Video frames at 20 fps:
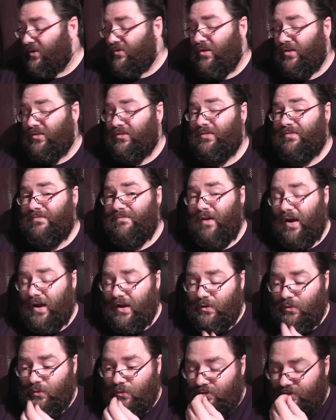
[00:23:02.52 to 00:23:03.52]
Crush is
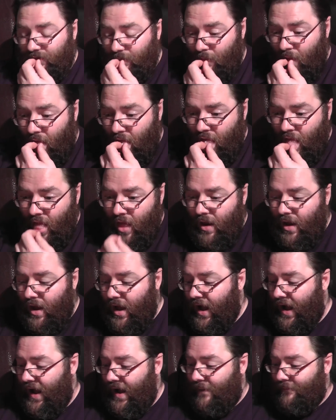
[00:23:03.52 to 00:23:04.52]
fucking awesome.
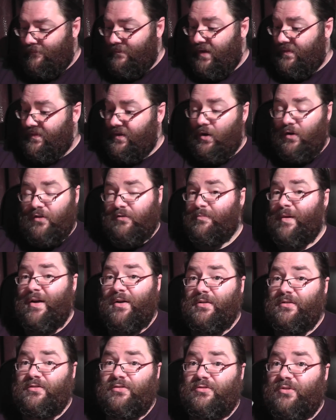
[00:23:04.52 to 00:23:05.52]
And the Ice
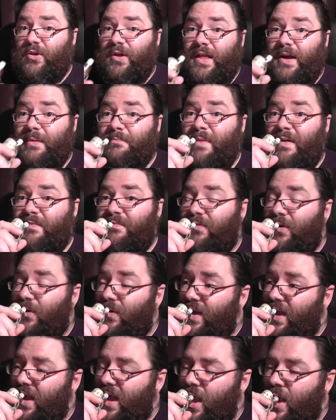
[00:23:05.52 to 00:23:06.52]
Berries has got that menthol
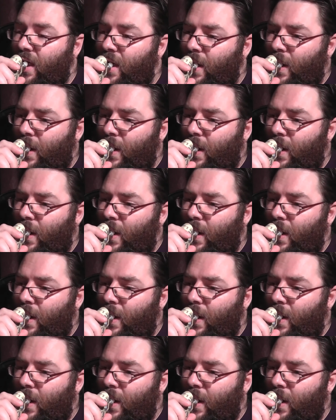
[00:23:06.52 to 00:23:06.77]
hit